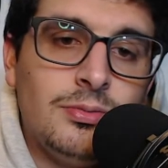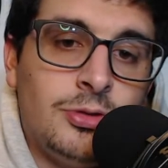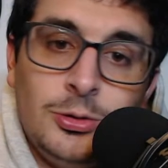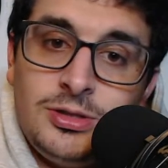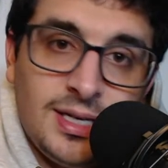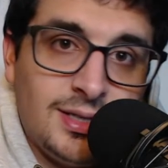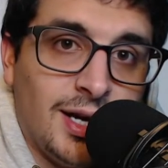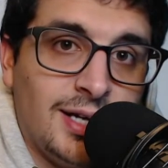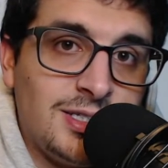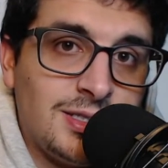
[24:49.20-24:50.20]
Deuce did
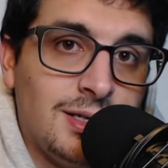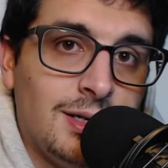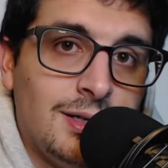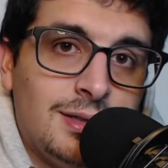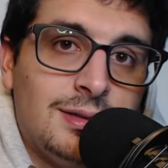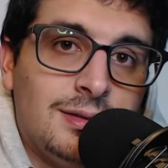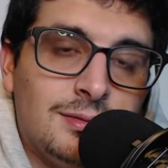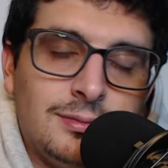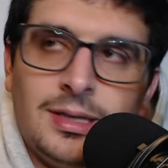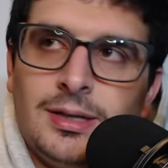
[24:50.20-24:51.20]
nice
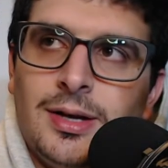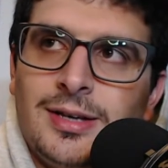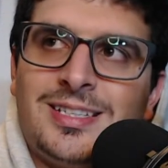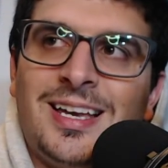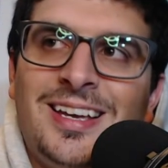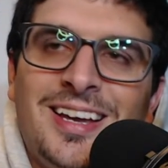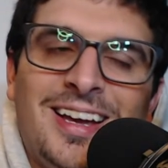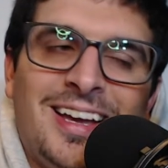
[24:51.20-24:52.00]
did nice.